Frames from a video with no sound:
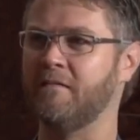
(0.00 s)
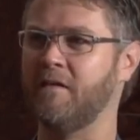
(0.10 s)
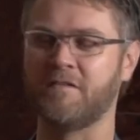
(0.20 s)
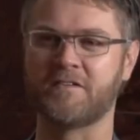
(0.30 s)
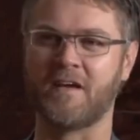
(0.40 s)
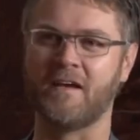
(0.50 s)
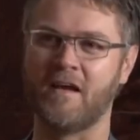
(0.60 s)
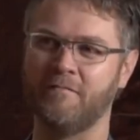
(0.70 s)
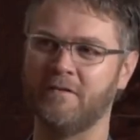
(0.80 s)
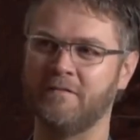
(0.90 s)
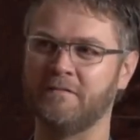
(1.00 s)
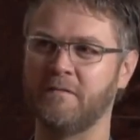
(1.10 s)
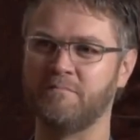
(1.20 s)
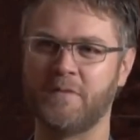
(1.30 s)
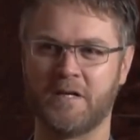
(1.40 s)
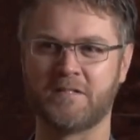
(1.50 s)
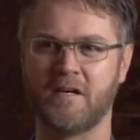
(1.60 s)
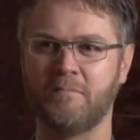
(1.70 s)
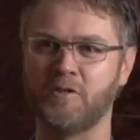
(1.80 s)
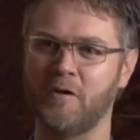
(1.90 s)
on the side I have a
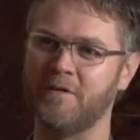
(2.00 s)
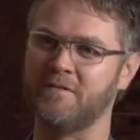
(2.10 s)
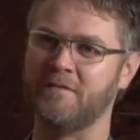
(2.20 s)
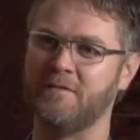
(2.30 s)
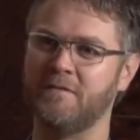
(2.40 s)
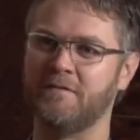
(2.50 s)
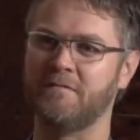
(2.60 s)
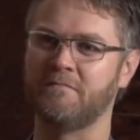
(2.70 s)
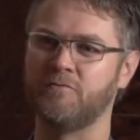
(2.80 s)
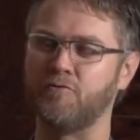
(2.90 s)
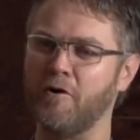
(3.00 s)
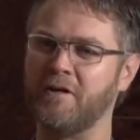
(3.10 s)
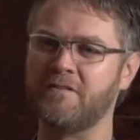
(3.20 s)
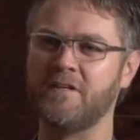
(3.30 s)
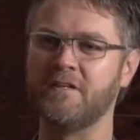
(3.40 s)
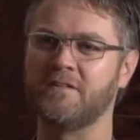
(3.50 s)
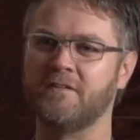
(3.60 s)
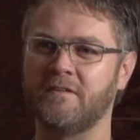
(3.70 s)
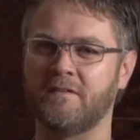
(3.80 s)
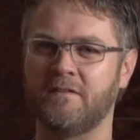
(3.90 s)
part-time job as a drawing
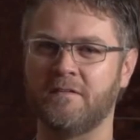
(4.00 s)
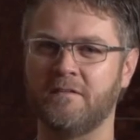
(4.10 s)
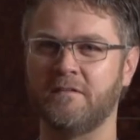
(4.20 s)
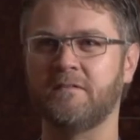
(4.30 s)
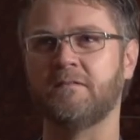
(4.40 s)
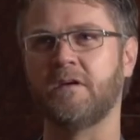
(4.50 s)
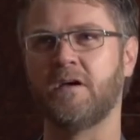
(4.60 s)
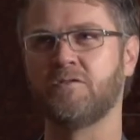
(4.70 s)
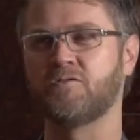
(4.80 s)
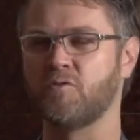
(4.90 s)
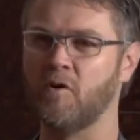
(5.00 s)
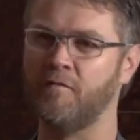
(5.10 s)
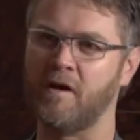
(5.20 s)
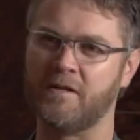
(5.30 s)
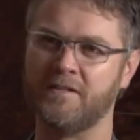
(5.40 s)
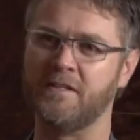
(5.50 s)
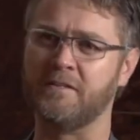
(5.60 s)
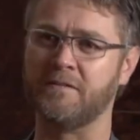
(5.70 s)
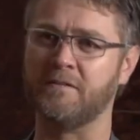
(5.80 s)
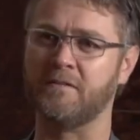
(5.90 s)
teacher at the School of
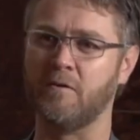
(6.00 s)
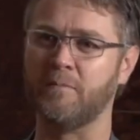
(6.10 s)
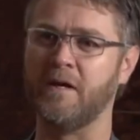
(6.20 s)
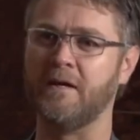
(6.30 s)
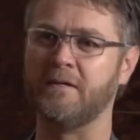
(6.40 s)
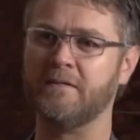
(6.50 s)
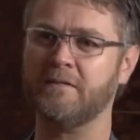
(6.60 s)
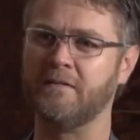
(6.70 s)
Architecture in Copenhagen.